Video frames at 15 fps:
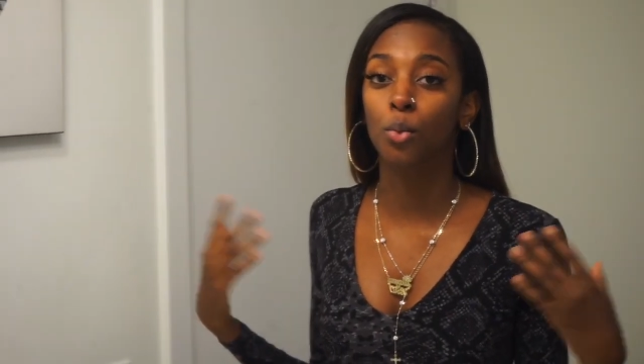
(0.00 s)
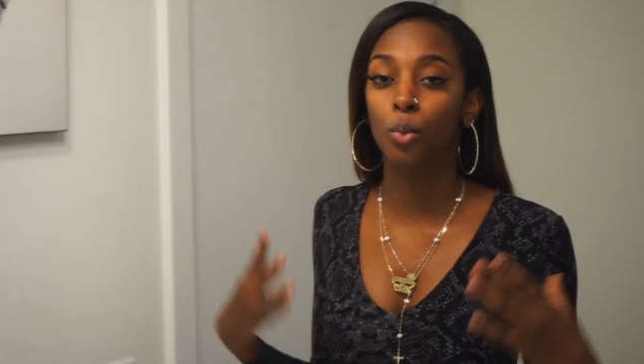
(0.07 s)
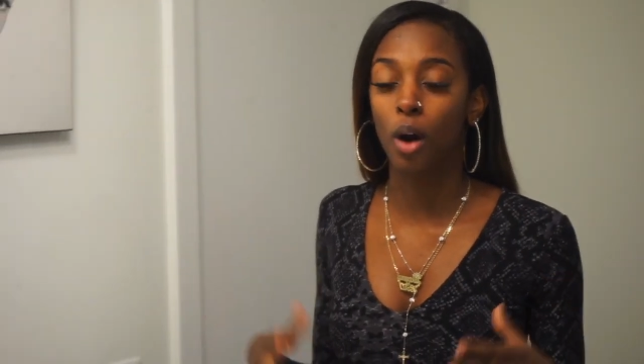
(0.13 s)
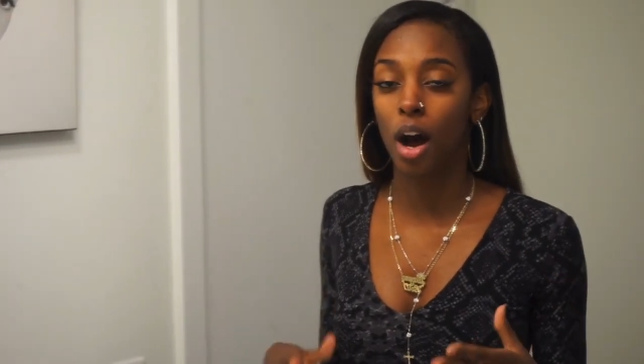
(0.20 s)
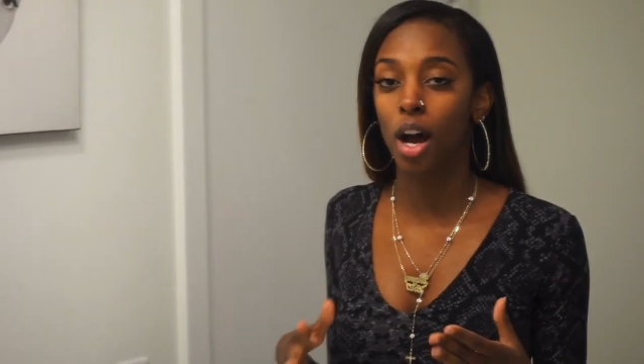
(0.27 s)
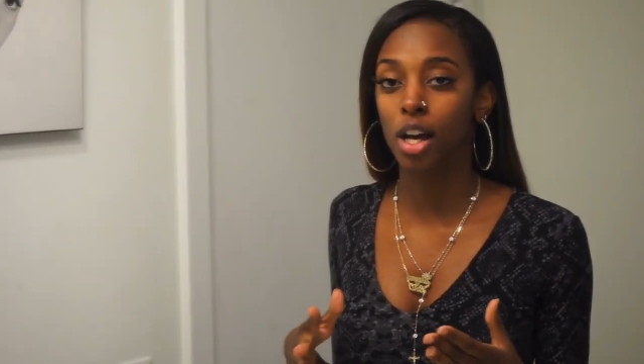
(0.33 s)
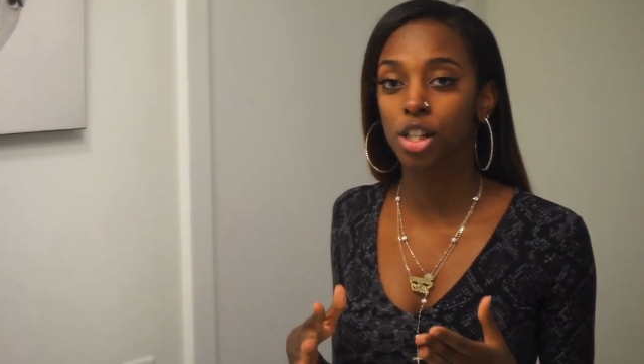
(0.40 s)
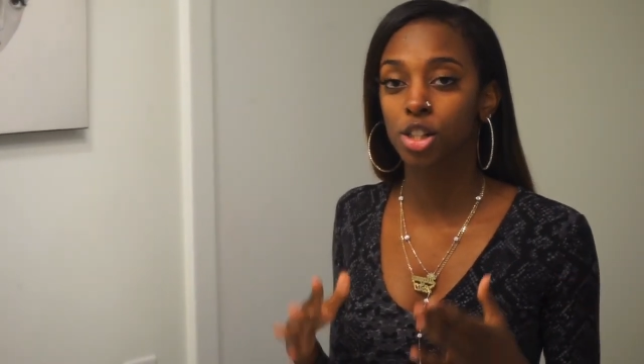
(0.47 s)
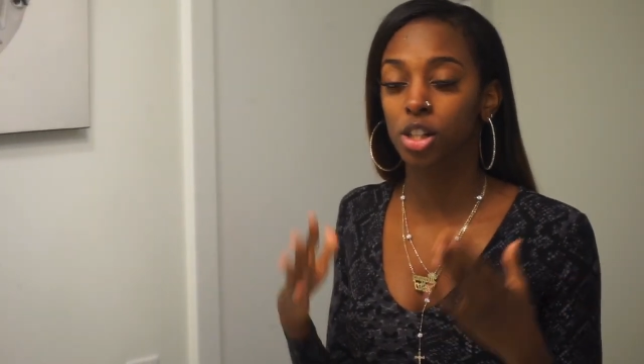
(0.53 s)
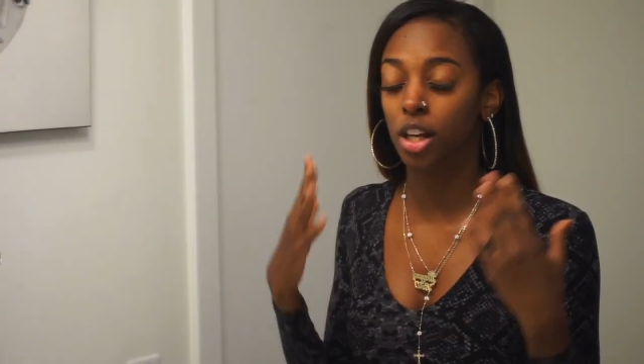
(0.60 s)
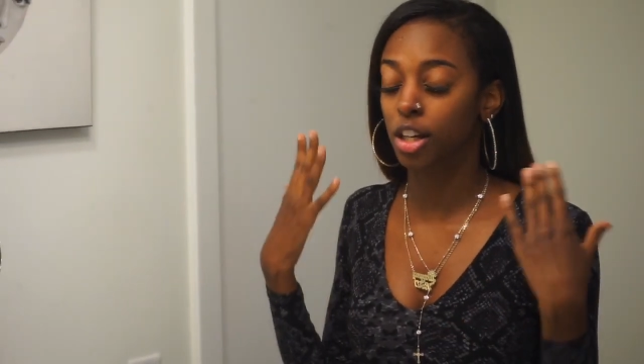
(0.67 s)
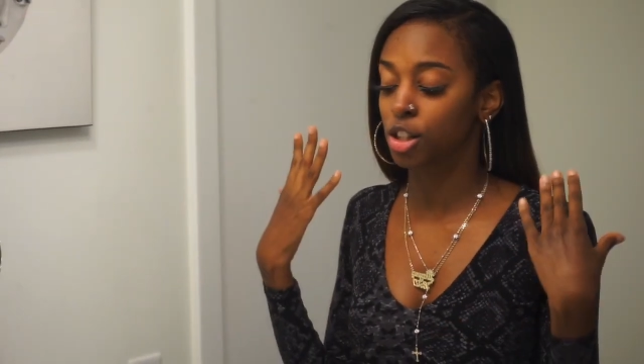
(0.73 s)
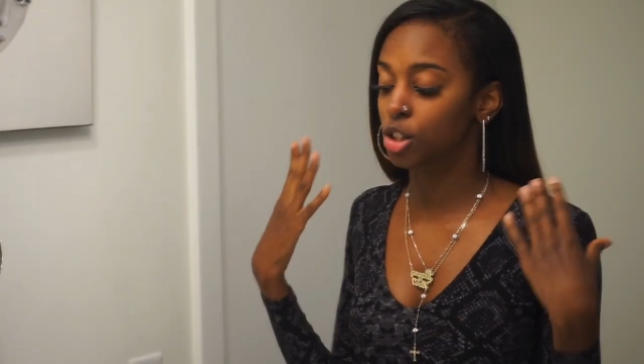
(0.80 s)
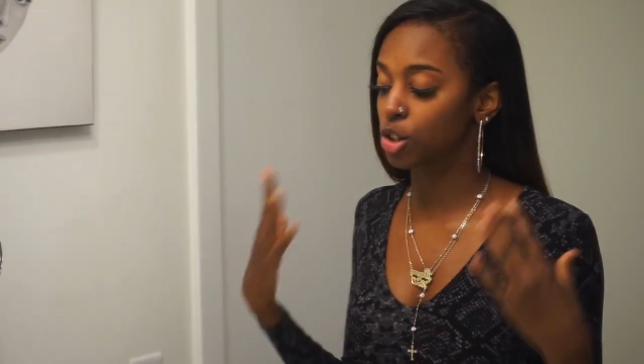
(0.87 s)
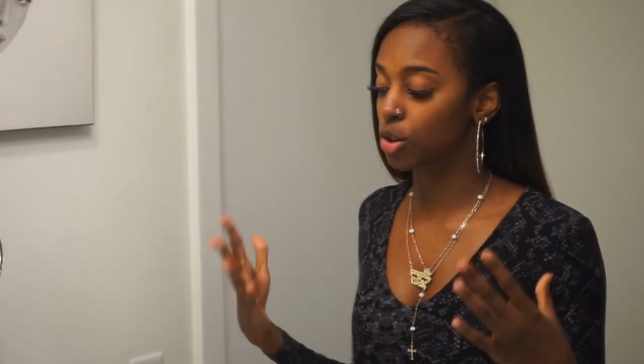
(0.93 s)
wash
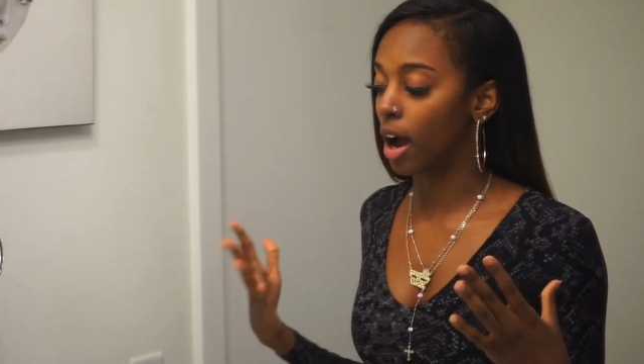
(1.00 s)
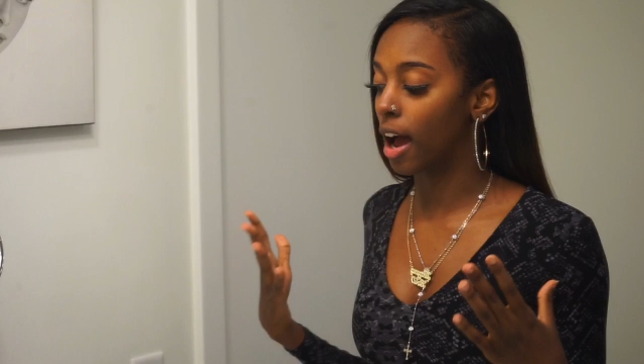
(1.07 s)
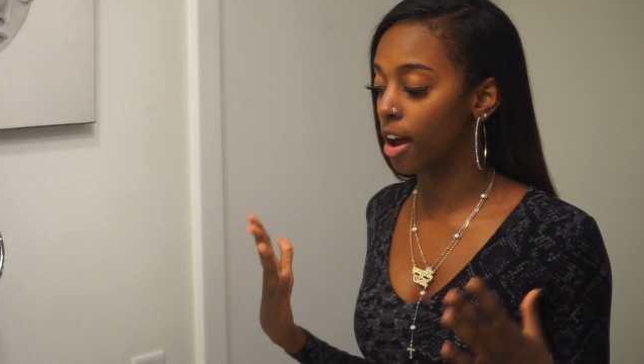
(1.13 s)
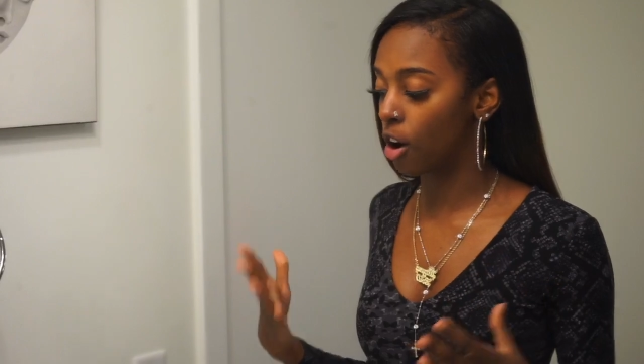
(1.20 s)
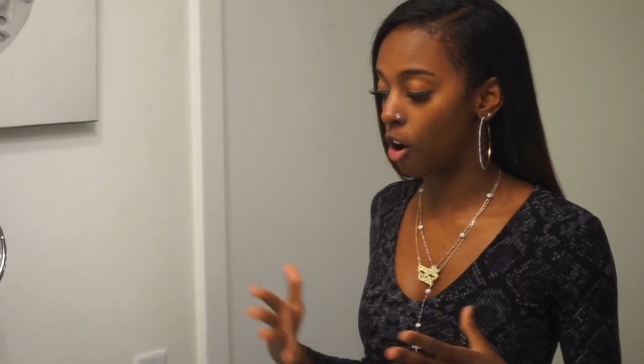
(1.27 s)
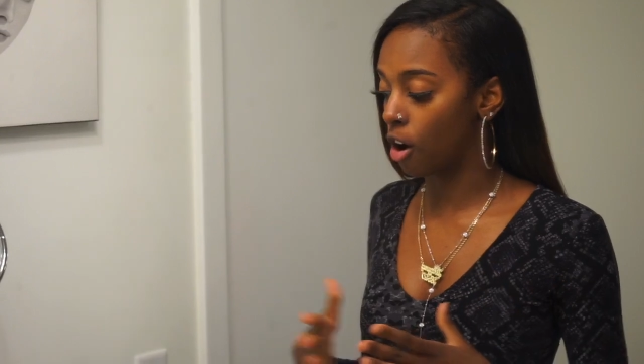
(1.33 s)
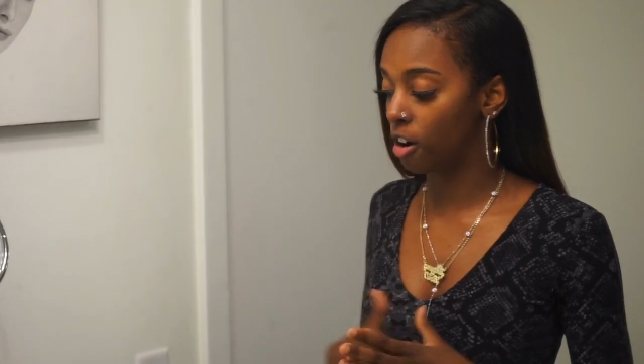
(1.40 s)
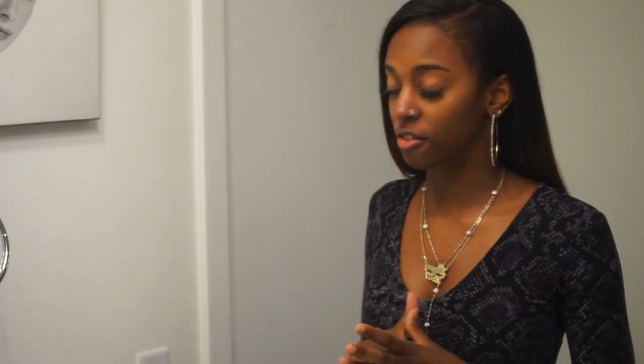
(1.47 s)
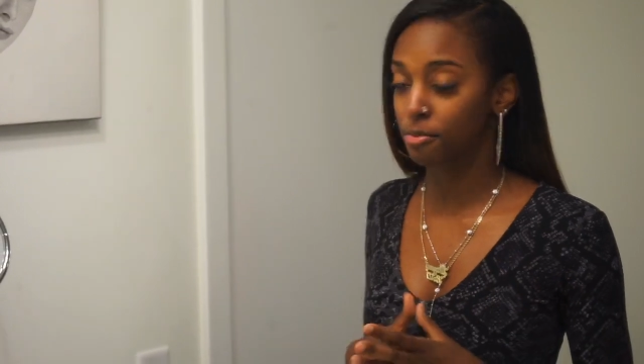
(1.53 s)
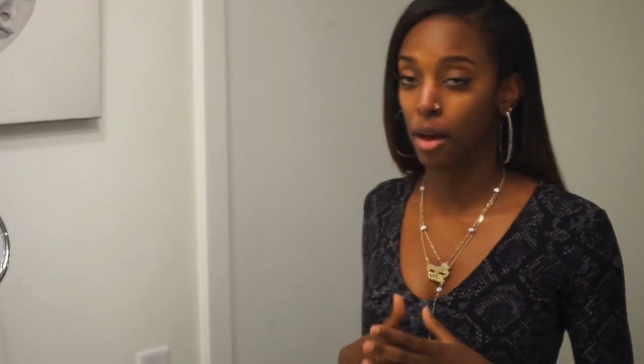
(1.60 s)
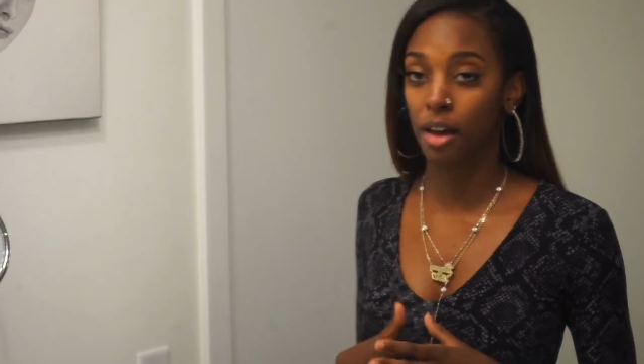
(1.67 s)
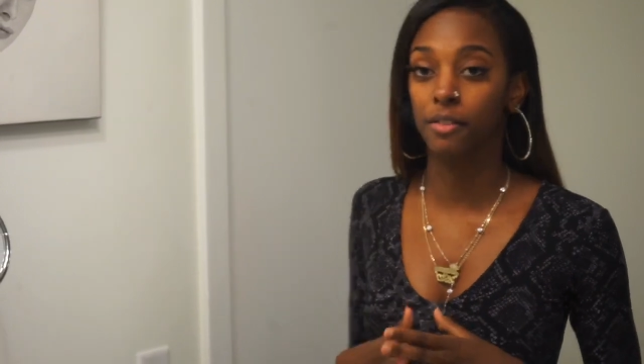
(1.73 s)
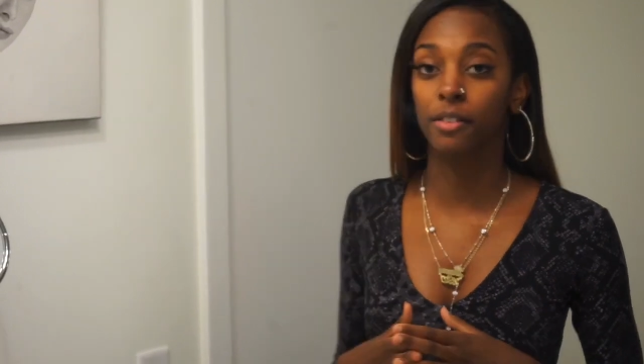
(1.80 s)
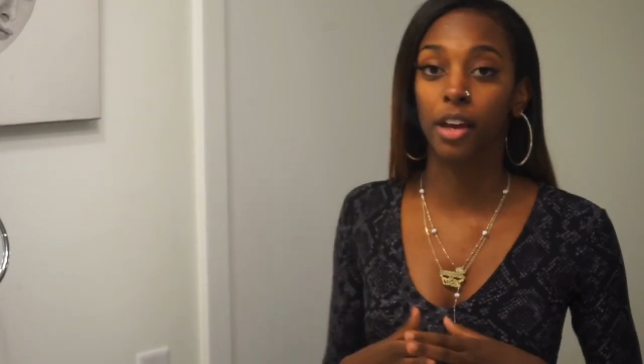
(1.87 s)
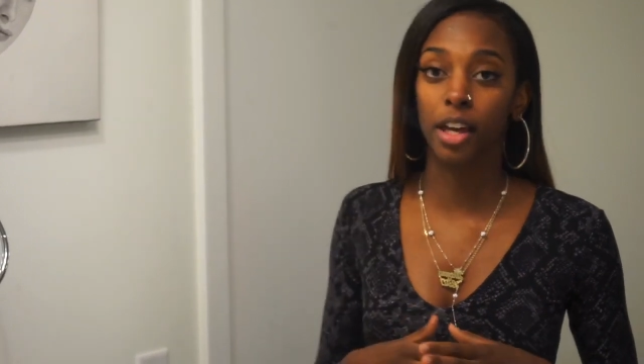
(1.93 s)
and dry off
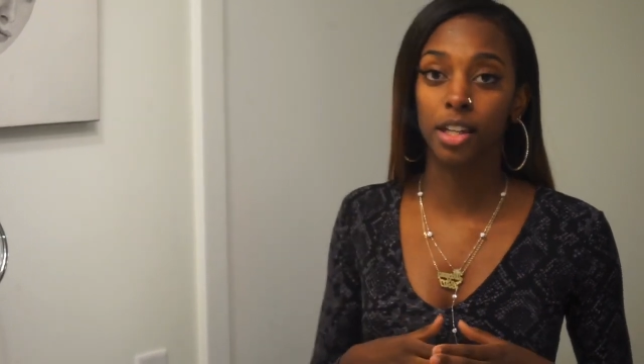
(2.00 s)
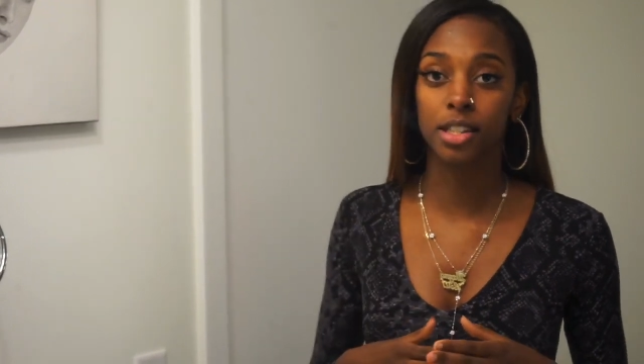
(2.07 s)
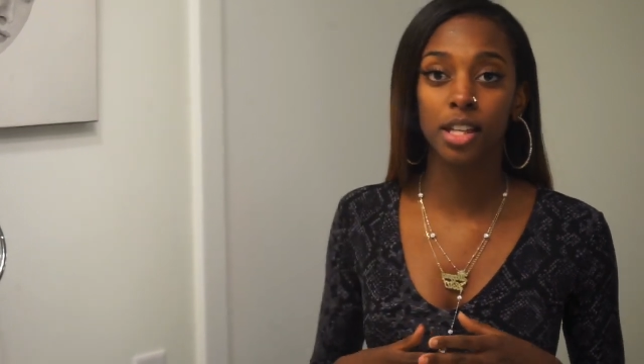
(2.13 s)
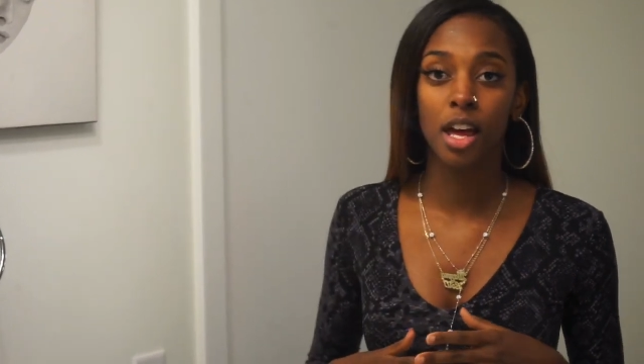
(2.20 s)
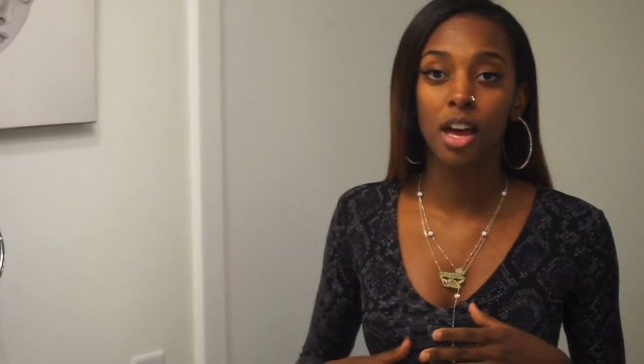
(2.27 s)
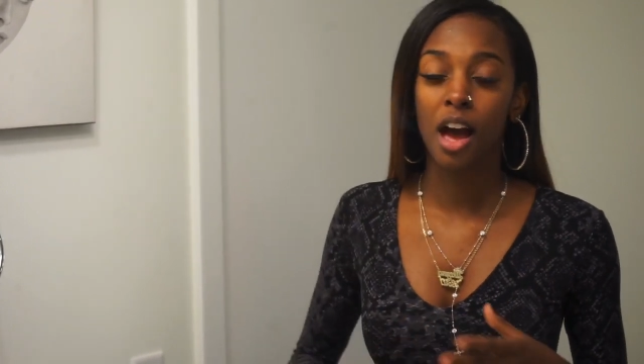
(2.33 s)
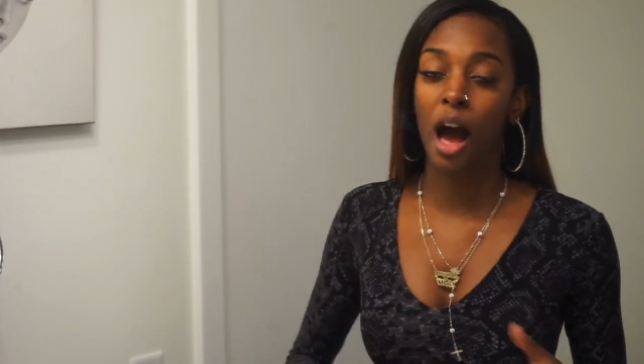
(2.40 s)
my face,